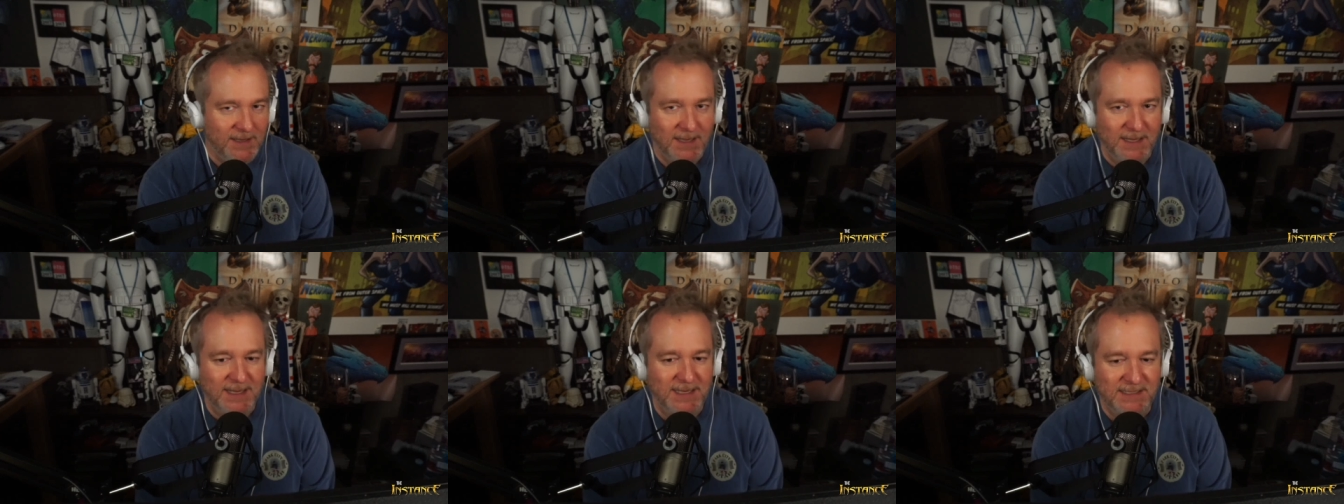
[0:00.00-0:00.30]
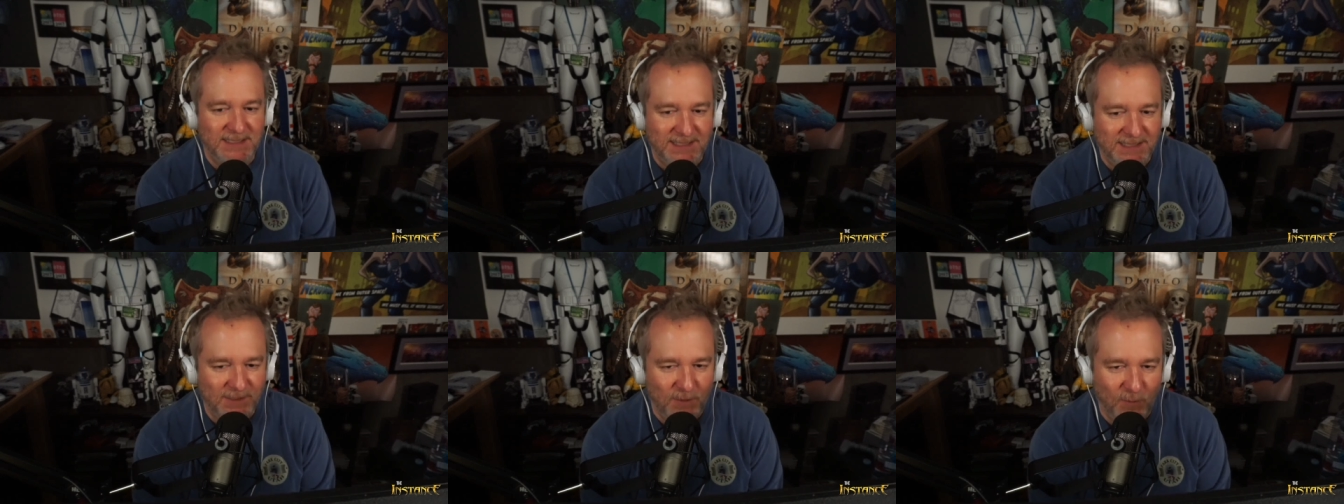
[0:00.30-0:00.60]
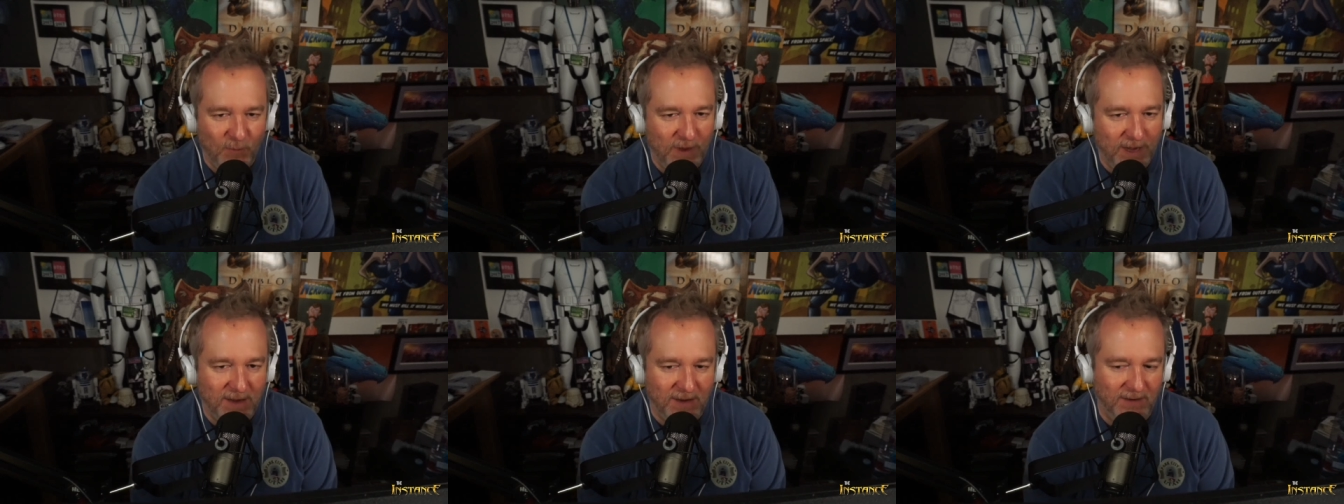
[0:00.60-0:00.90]
like it's so
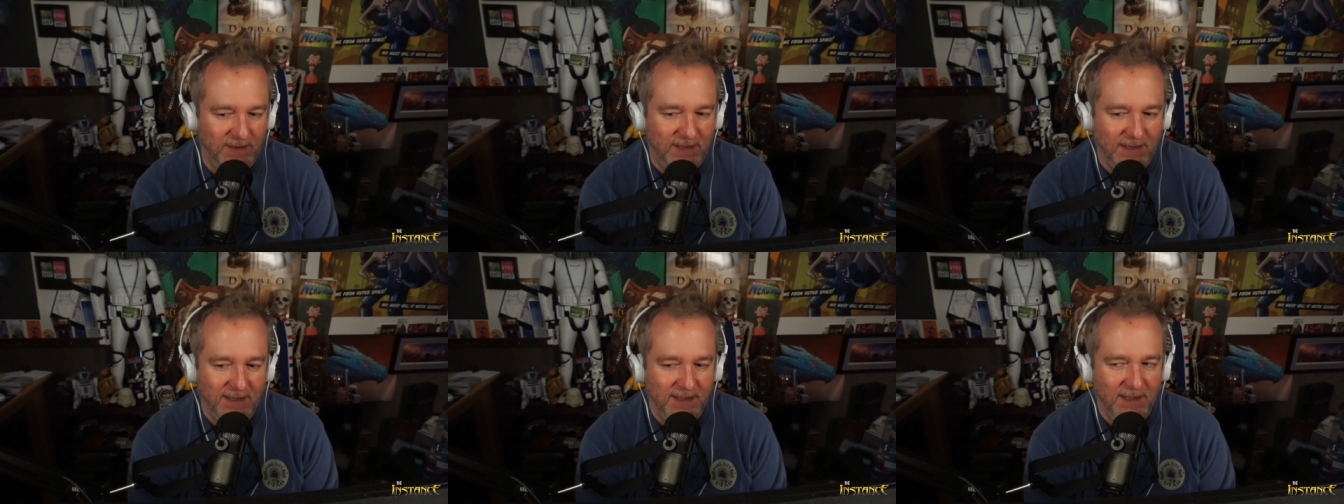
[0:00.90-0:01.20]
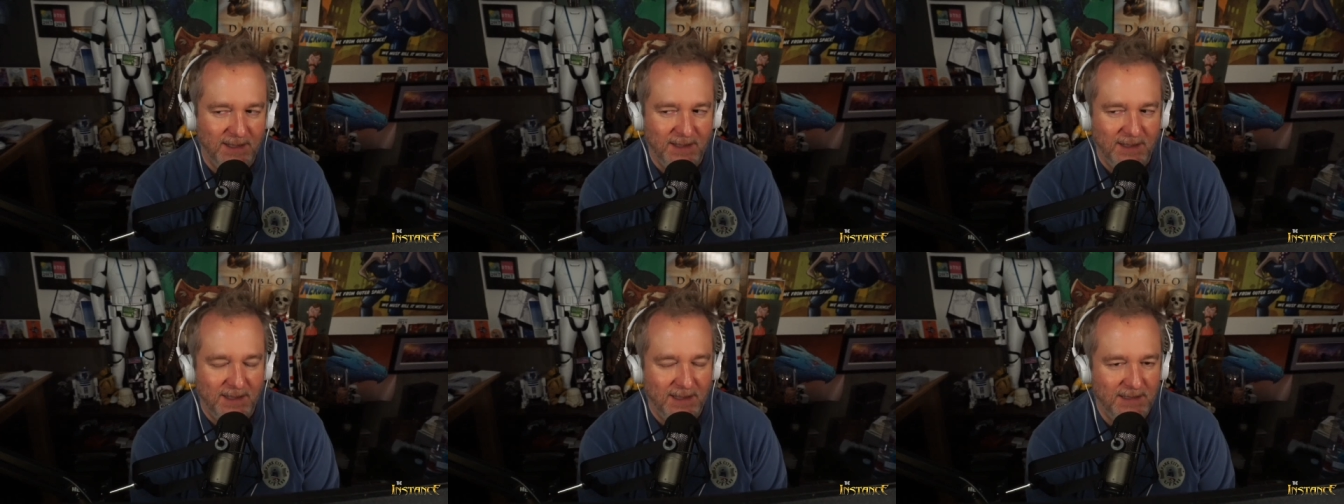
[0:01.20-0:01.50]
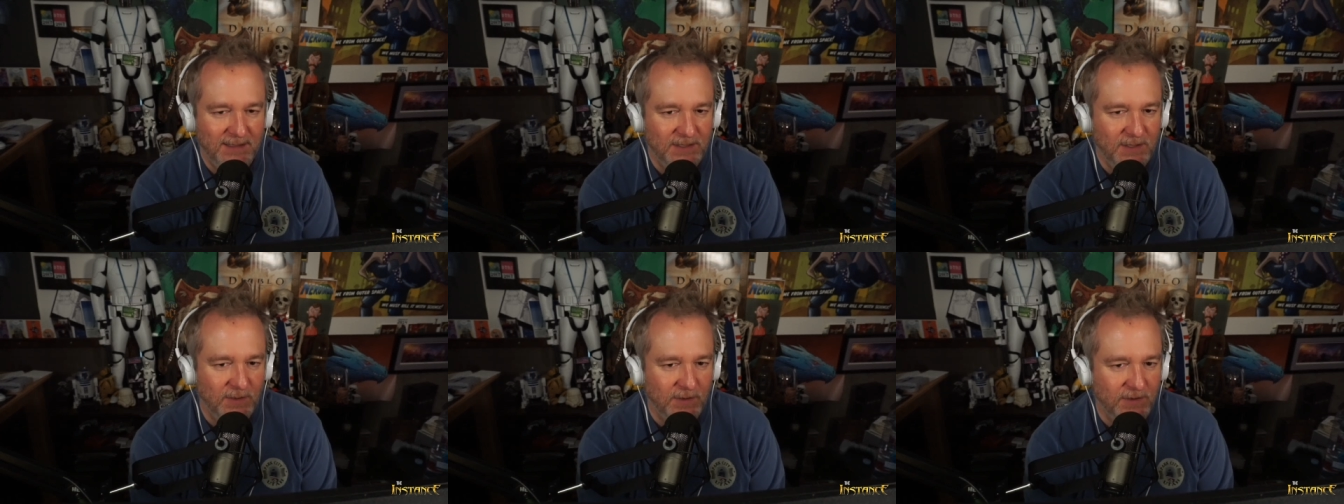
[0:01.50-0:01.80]
weird. I
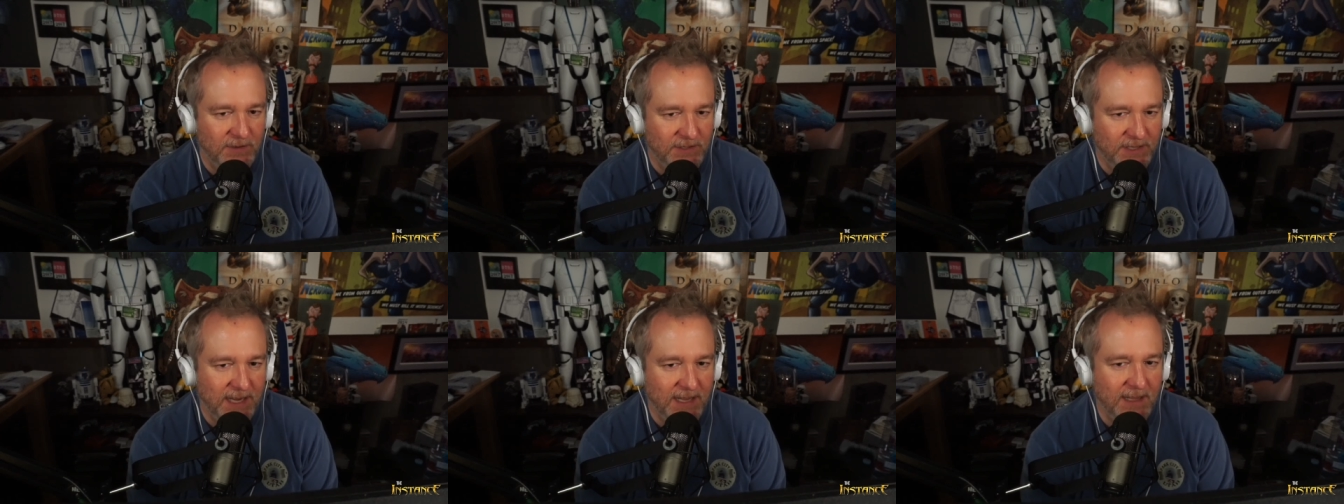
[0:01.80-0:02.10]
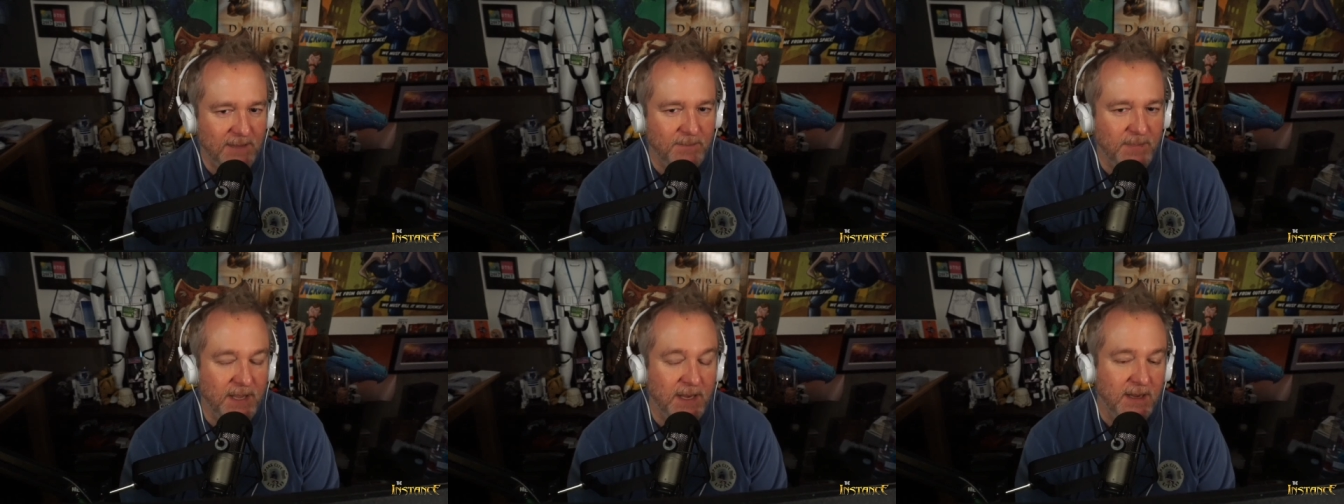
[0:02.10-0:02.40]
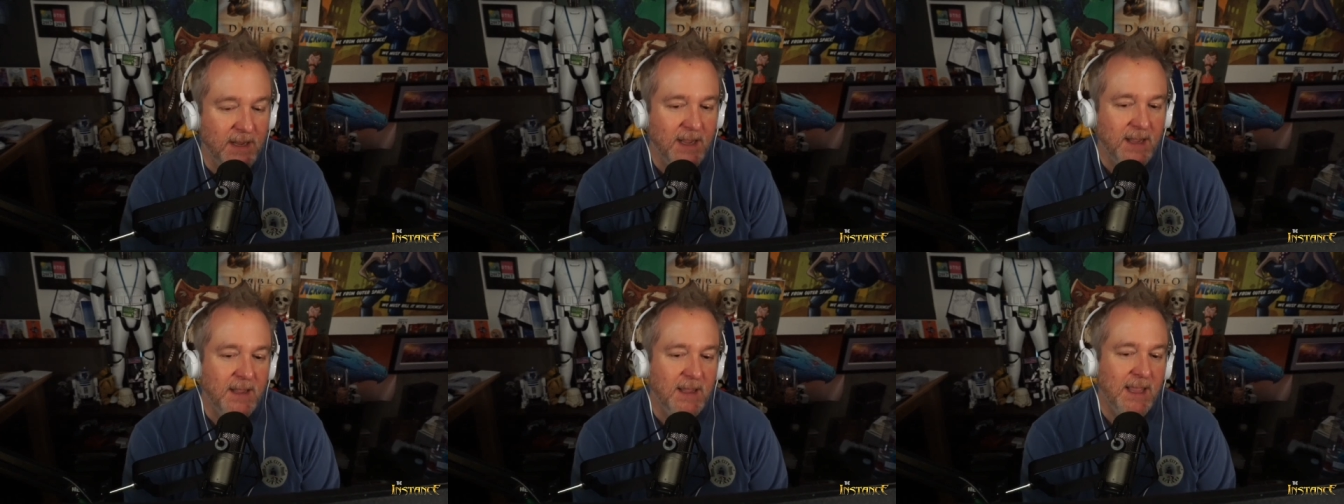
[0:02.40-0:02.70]
just don't understand them.
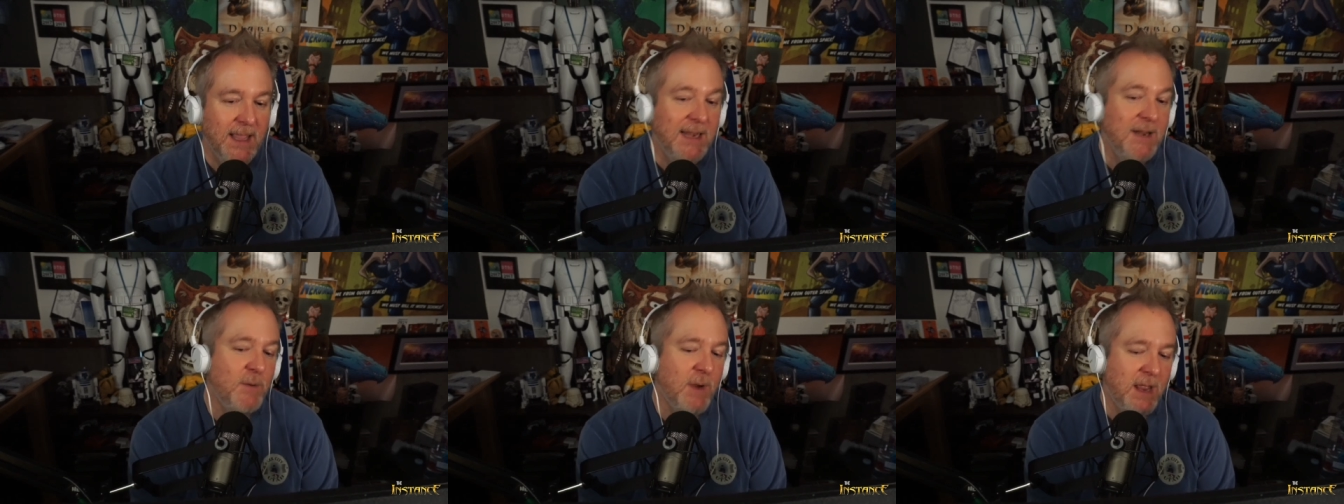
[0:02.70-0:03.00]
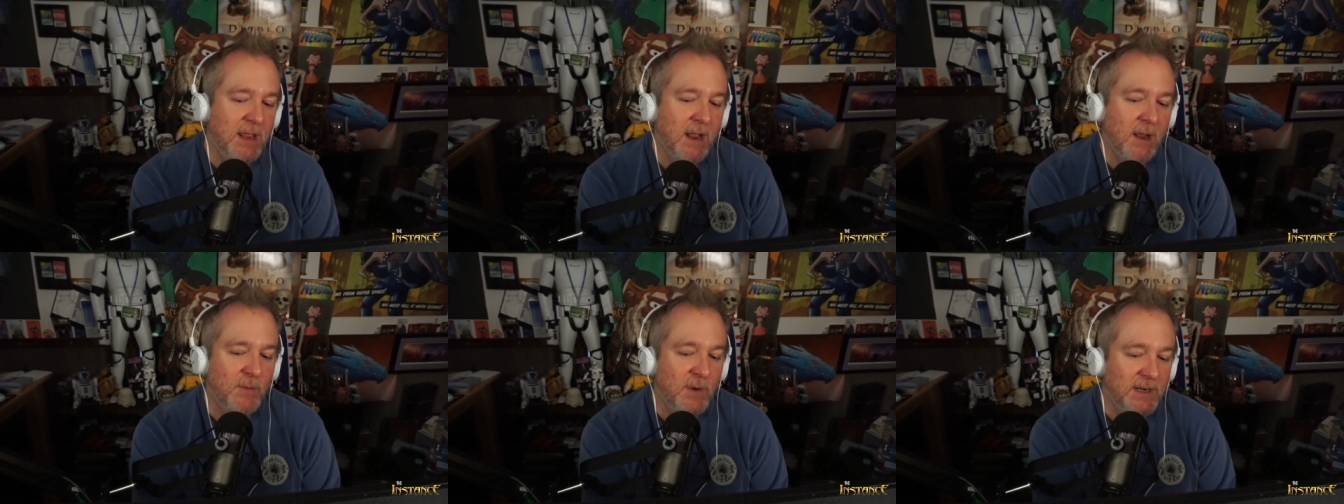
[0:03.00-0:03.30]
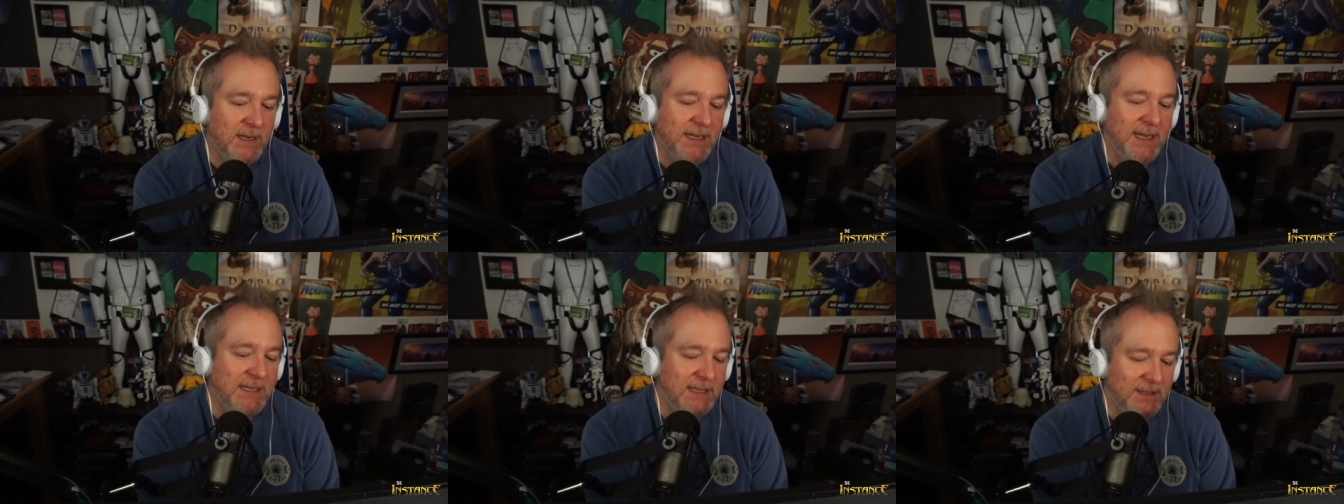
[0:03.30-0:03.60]
But anyway, I
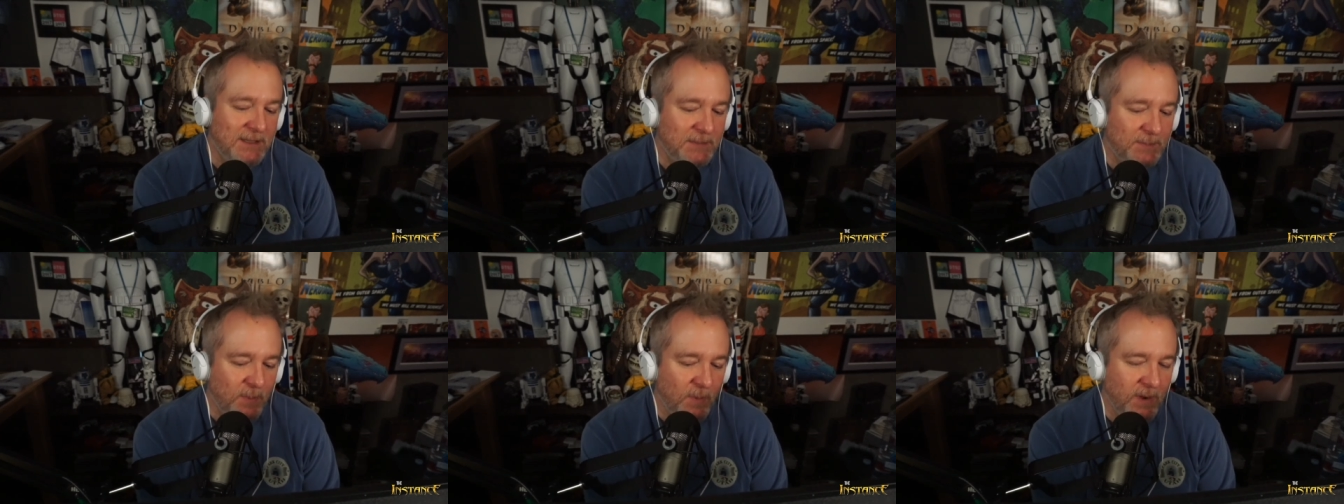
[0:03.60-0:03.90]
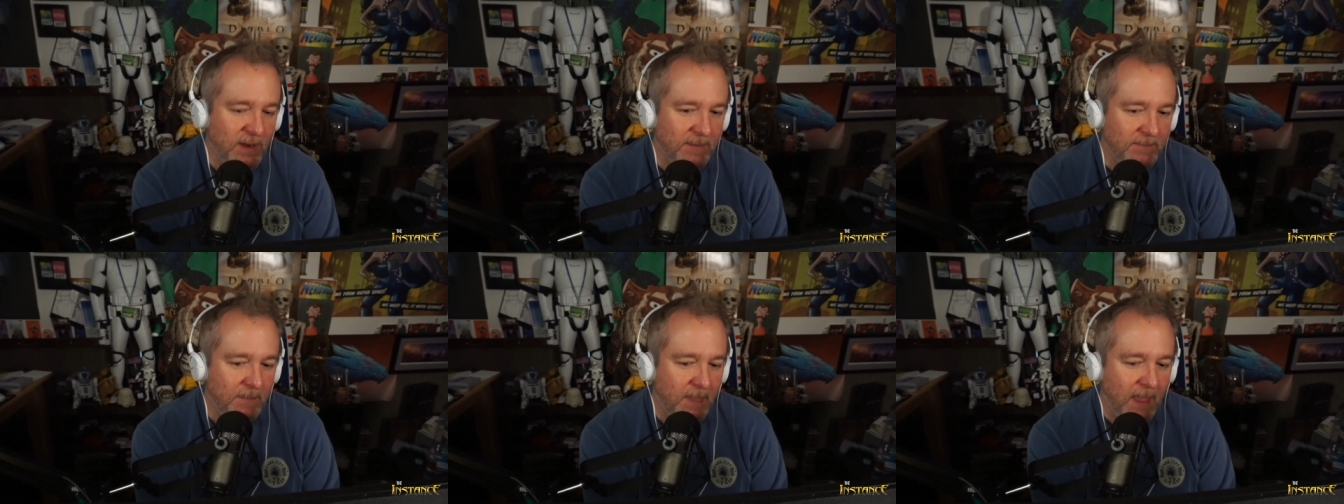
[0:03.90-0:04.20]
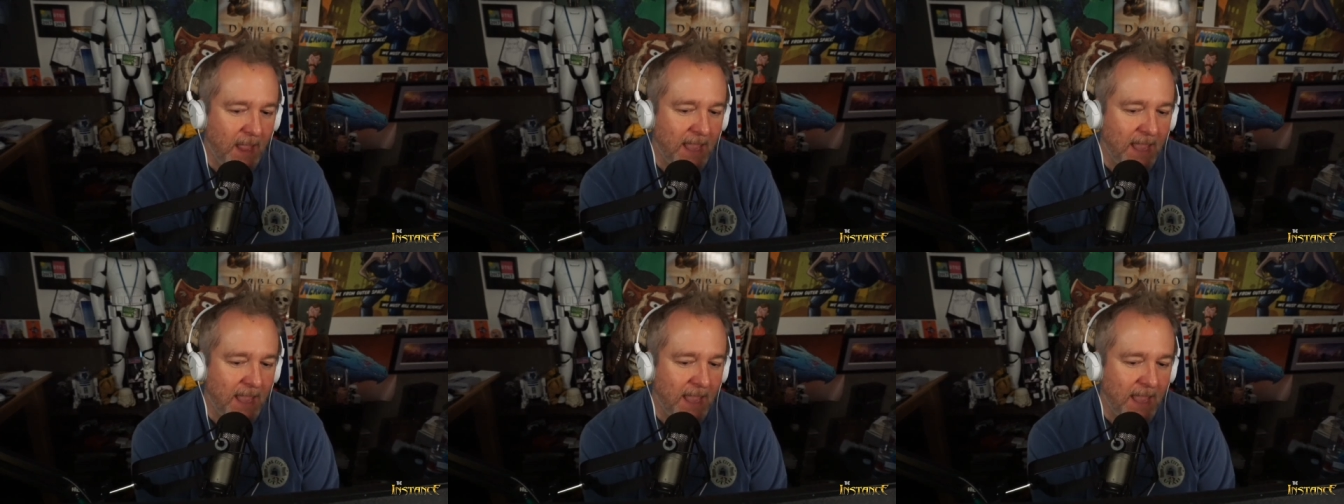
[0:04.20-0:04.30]
wanted to get to this point.